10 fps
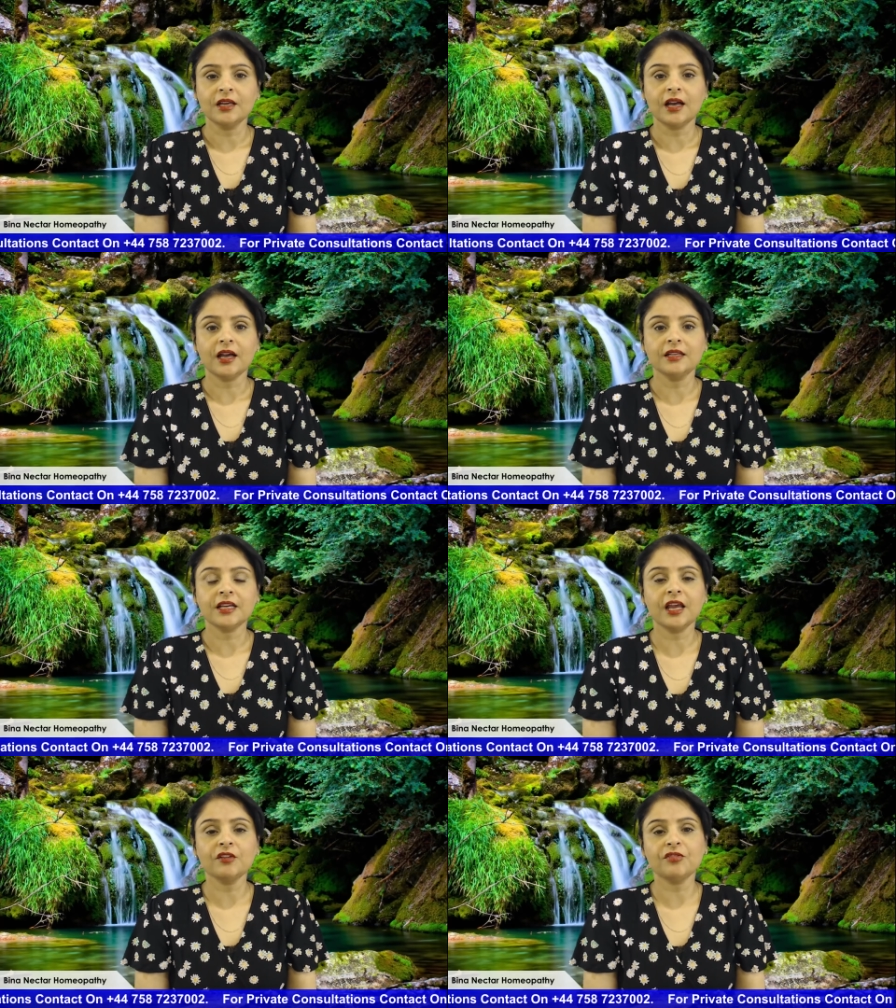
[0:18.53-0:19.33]
And
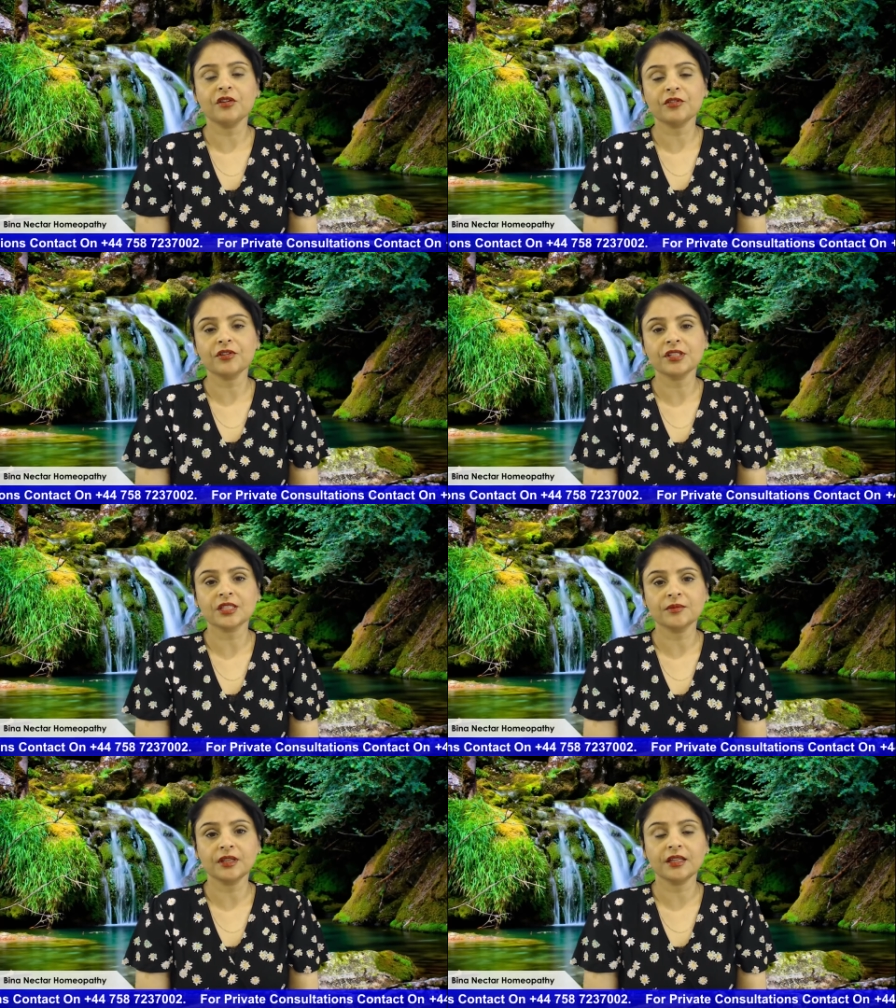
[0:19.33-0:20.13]
hay fever is
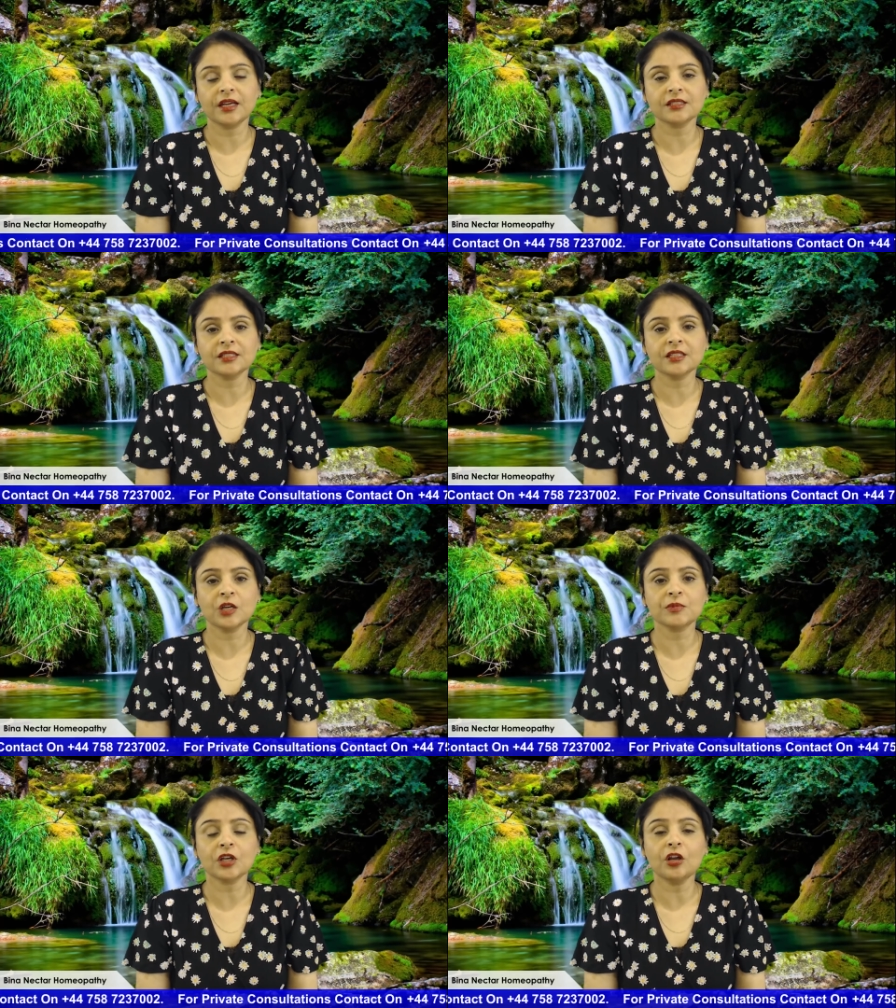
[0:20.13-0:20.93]
something that
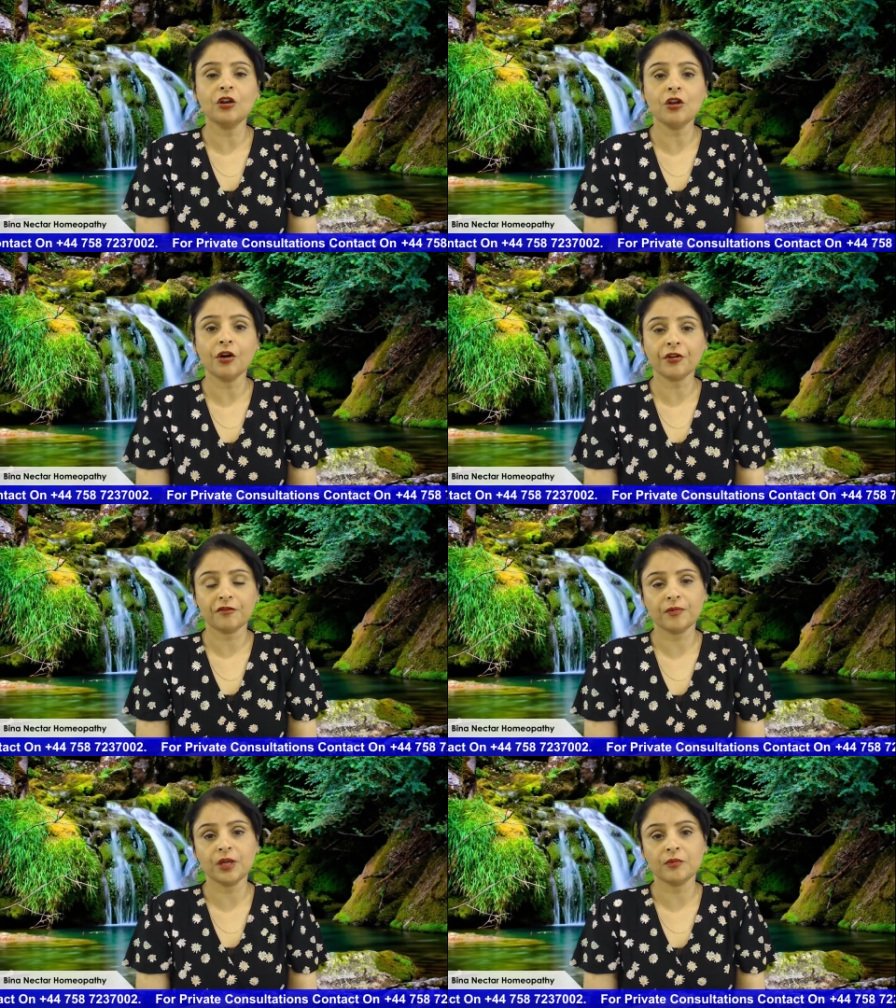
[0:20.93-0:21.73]
disturbs a lot
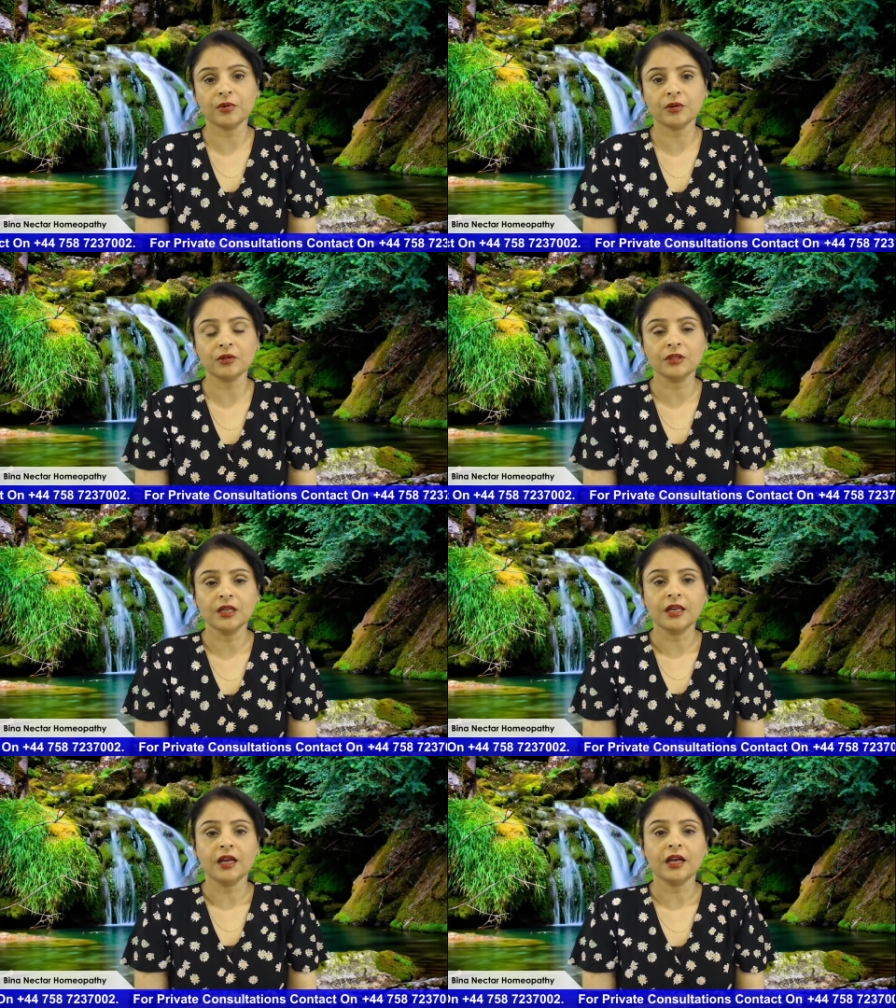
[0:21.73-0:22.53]
of people
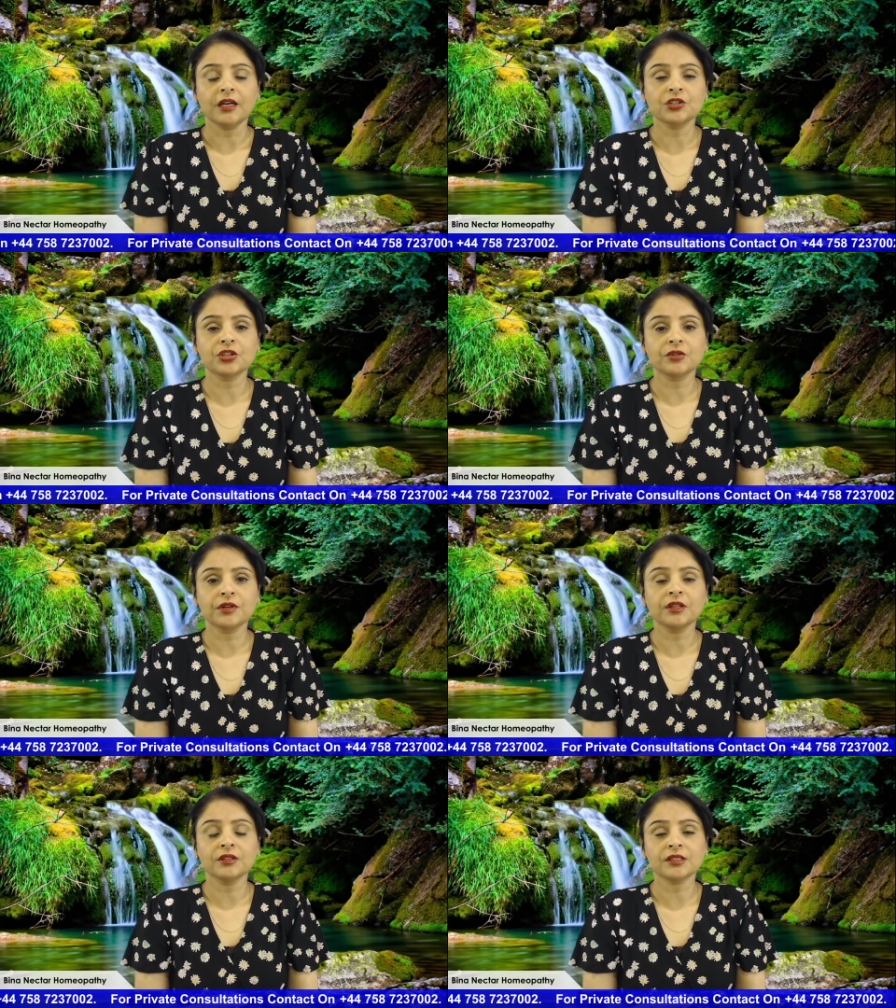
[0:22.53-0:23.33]

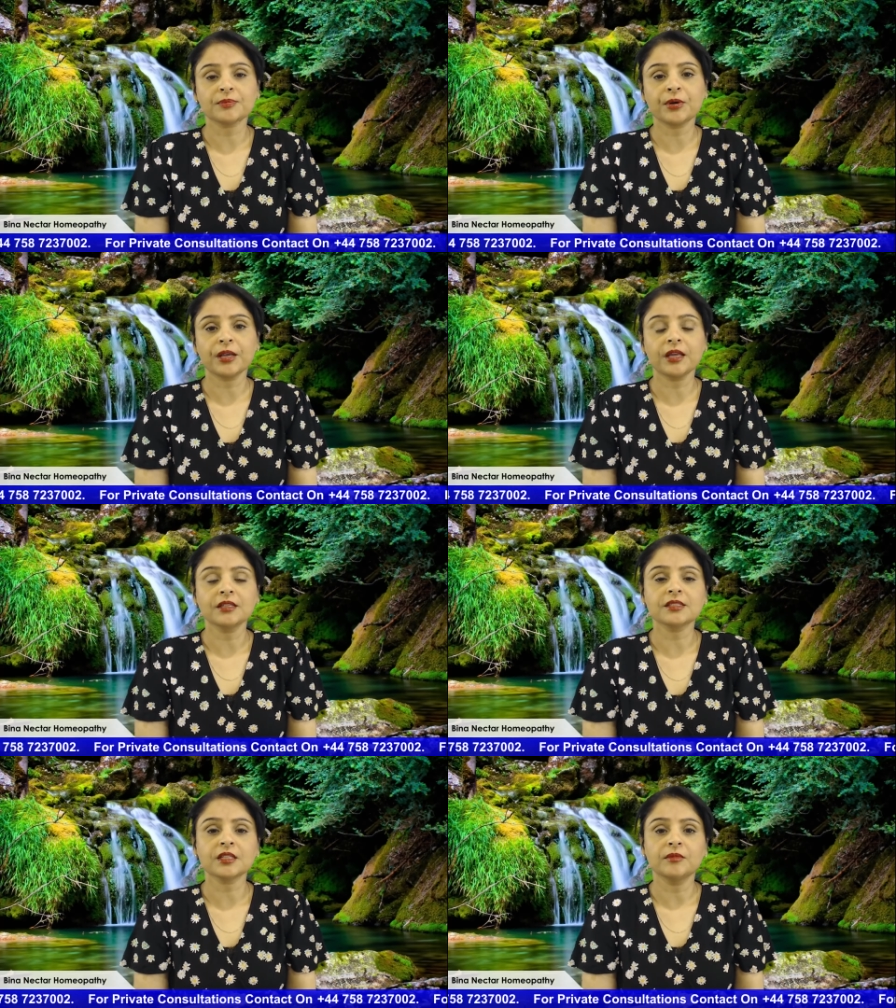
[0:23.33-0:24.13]
during the spring and
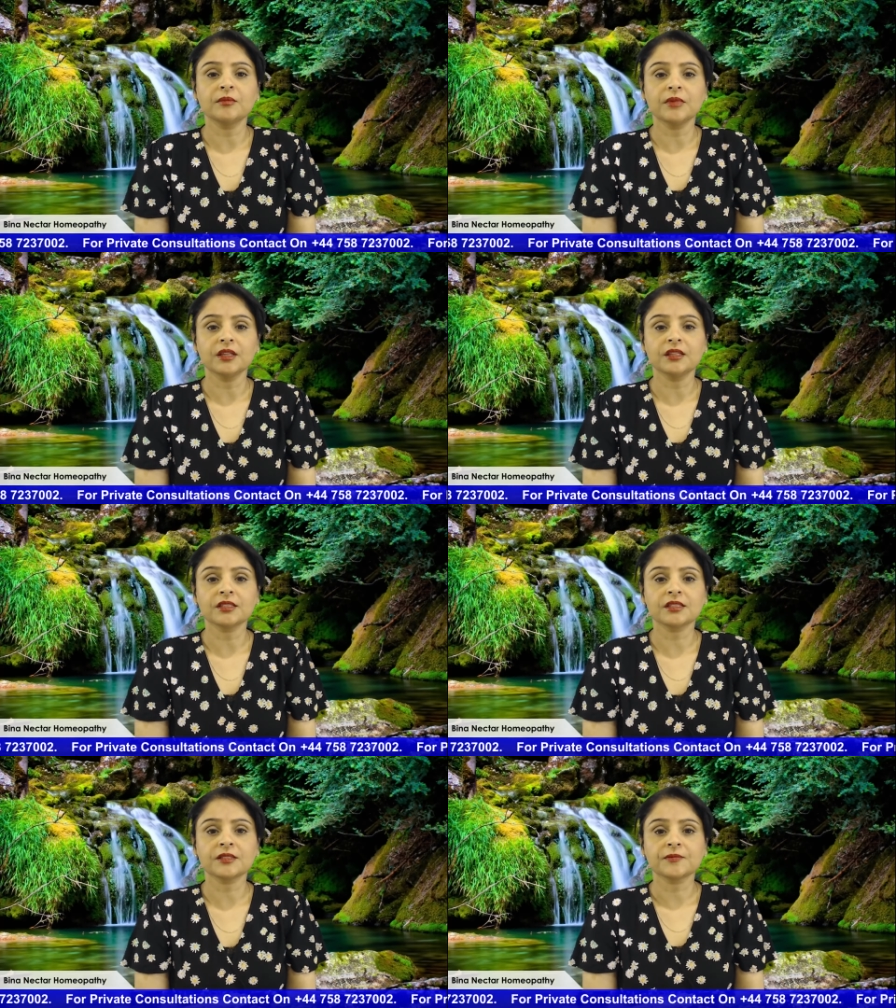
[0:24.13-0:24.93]
summer
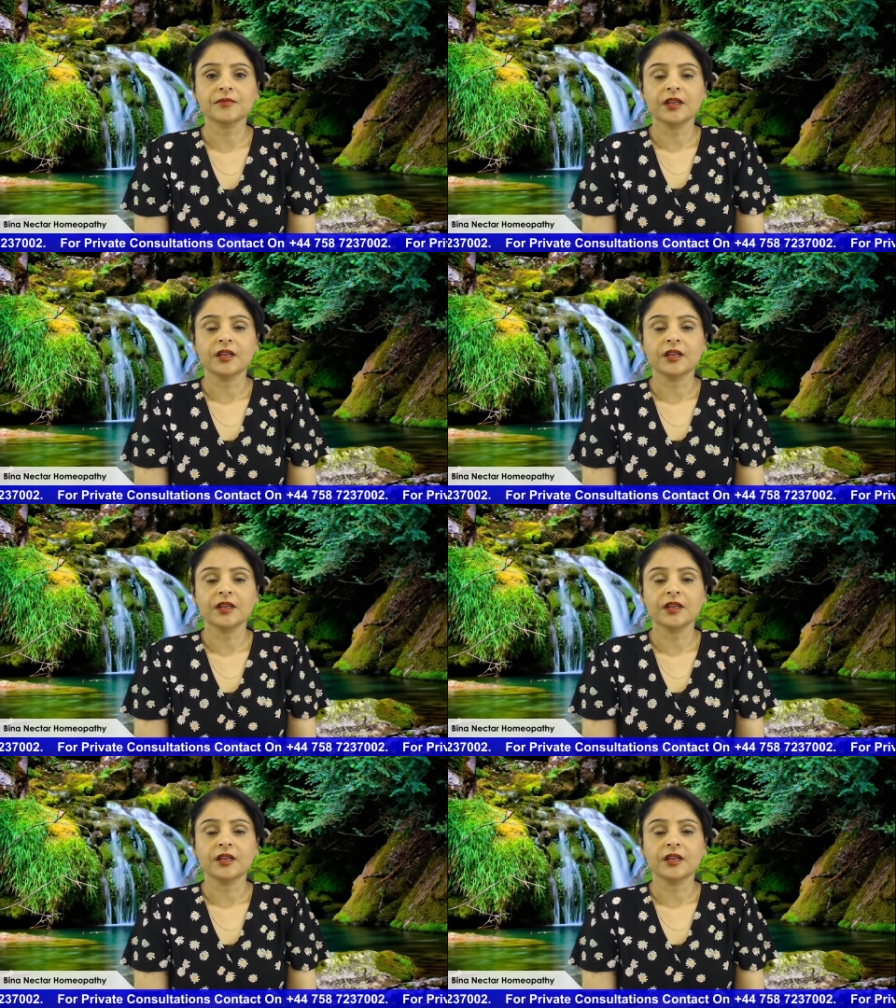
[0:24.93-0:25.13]
months.